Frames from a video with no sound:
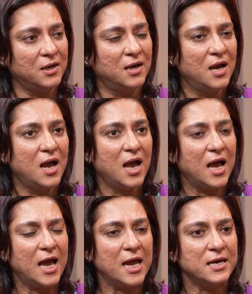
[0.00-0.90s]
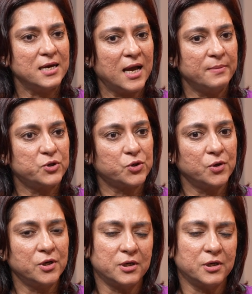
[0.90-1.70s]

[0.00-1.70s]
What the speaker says: And I'm sure,